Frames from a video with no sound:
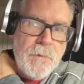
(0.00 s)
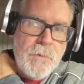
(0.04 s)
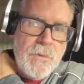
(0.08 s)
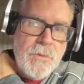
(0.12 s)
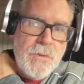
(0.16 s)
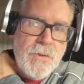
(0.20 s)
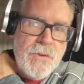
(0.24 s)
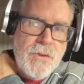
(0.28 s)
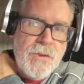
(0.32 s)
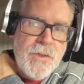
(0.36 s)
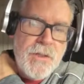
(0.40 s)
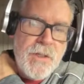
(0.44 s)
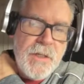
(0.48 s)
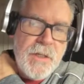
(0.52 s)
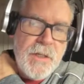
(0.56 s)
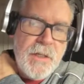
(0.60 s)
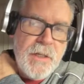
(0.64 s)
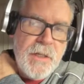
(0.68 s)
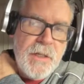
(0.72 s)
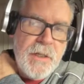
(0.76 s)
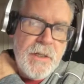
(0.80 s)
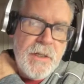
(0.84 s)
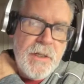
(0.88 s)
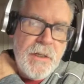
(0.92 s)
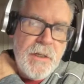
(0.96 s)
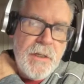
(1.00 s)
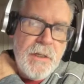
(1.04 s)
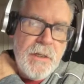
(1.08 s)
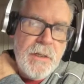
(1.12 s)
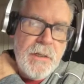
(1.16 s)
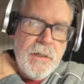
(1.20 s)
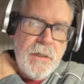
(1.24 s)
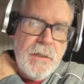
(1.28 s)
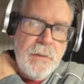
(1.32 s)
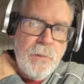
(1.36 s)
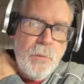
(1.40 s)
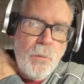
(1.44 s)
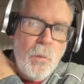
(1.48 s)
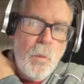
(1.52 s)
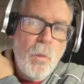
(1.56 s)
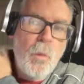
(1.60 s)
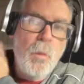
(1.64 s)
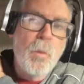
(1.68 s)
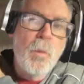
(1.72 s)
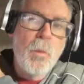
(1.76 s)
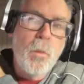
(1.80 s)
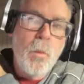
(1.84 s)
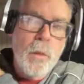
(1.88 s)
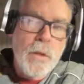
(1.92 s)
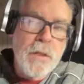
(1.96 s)
She,
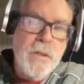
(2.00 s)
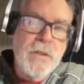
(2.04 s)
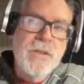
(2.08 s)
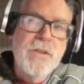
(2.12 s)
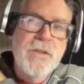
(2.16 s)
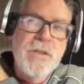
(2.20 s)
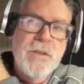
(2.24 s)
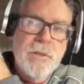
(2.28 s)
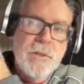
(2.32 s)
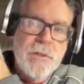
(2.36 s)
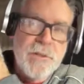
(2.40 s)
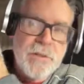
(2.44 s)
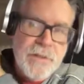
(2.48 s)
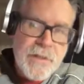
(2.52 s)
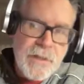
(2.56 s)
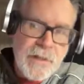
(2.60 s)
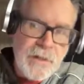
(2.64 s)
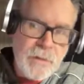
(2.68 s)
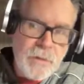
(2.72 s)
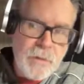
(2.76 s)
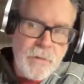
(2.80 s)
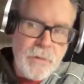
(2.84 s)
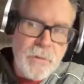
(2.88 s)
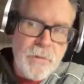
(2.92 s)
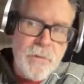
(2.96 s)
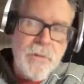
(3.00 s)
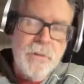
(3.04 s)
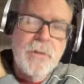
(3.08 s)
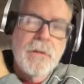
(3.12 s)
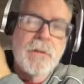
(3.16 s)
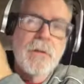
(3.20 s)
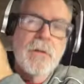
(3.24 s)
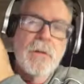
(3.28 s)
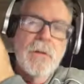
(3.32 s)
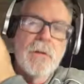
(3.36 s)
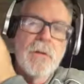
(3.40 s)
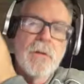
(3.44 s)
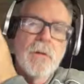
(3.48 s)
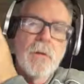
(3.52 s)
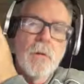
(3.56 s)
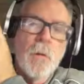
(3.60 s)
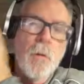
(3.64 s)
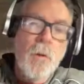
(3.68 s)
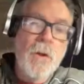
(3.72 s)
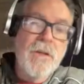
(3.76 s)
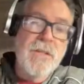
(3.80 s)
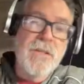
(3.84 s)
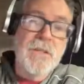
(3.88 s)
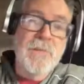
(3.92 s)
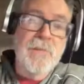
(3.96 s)
when she was Harold,
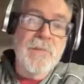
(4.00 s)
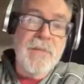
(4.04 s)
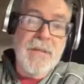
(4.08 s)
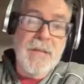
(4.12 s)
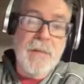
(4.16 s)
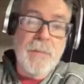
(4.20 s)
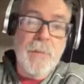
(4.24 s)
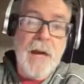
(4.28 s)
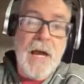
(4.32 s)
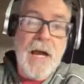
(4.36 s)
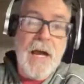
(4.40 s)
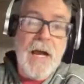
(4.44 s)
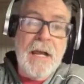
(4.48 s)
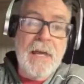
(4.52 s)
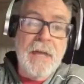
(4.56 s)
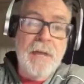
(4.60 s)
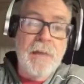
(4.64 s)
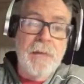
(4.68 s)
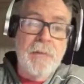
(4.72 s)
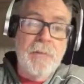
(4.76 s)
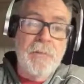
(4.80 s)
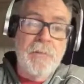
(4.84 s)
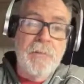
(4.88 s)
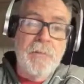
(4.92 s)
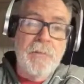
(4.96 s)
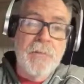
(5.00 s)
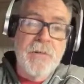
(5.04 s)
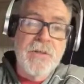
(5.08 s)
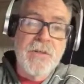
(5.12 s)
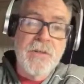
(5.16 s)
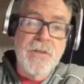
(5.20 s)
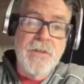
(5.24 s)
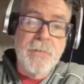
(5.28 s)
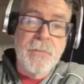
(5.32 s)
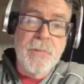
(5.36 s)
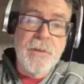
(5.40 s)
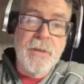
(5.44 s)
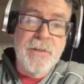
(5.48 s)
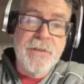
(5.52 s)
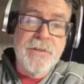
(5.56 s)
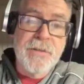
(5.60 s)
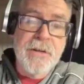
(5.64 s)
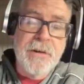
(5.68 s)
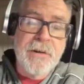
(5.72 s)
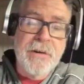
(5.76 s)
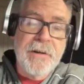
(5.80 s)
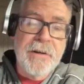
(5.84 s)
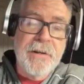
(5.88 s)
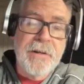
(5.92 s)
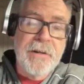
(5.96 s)
went to VMI, Virginia
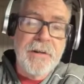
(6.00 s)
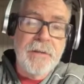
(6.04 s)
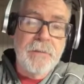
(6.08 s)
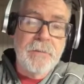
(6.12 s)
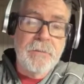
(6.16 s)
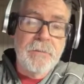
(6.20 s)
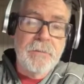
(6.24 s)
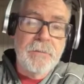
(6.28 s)
Military